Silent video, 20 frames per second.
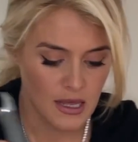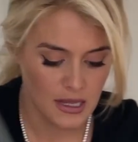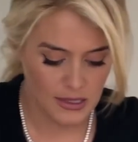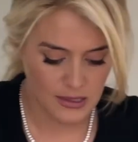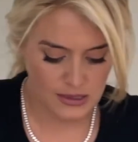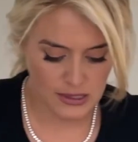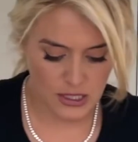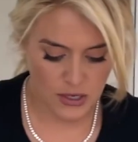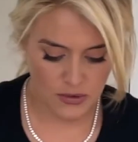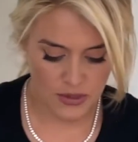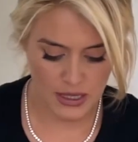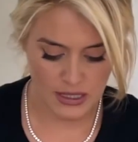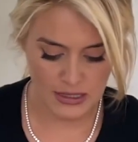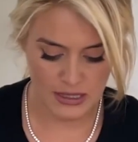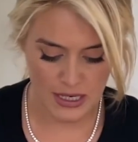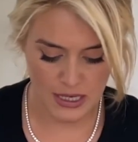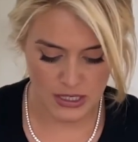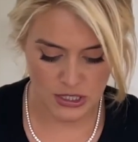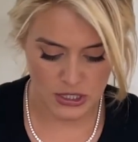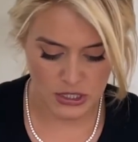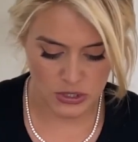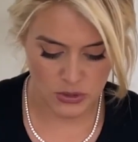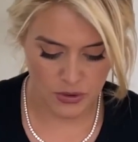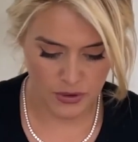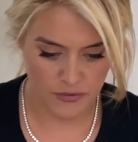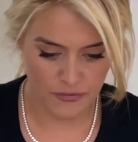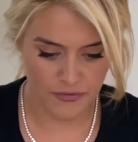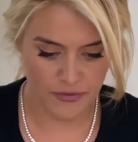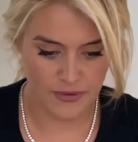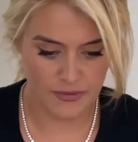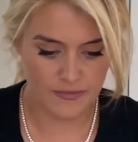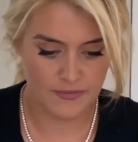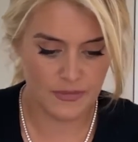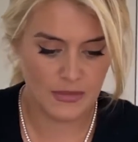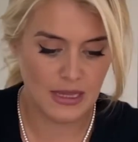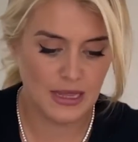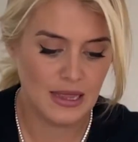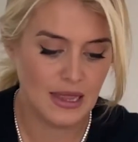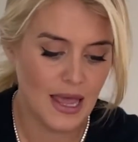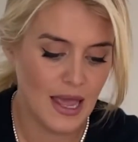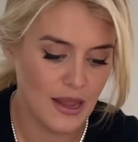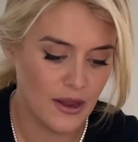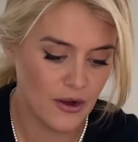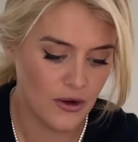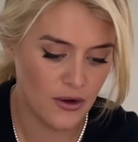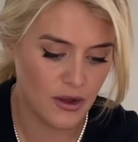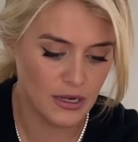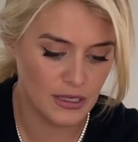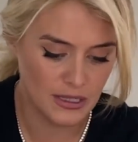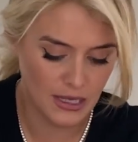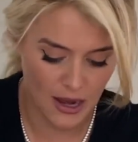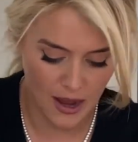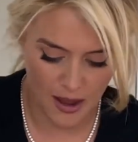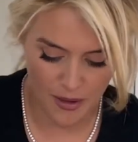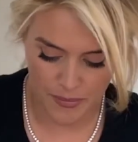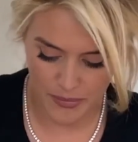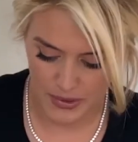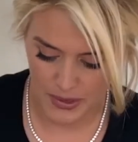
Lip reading: And so these can just sort of layer on top.